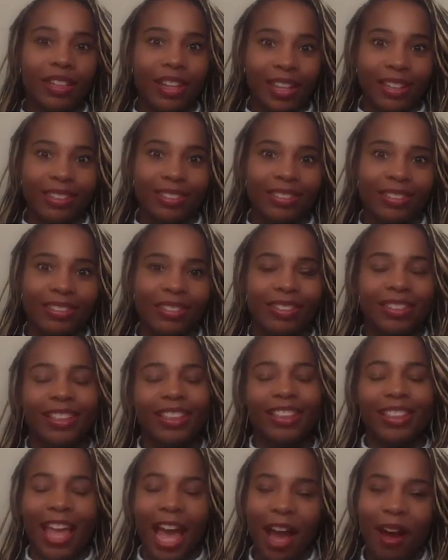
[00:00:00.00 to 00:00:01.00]
Yes,
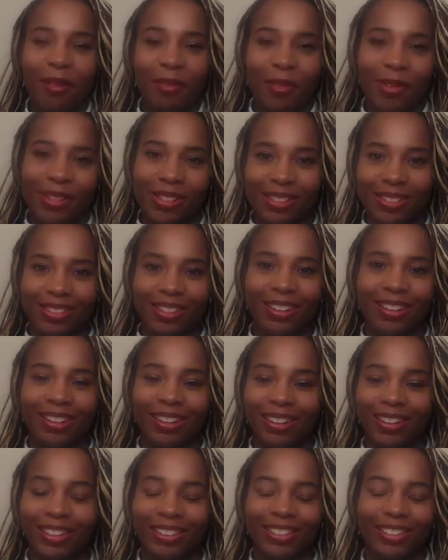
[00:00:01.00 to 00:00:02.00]
that was
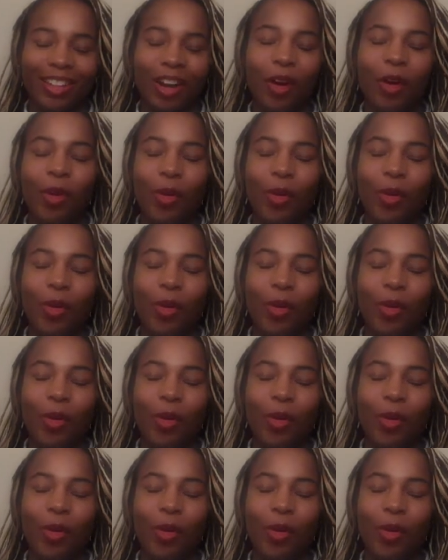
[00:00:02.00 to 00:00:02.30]
the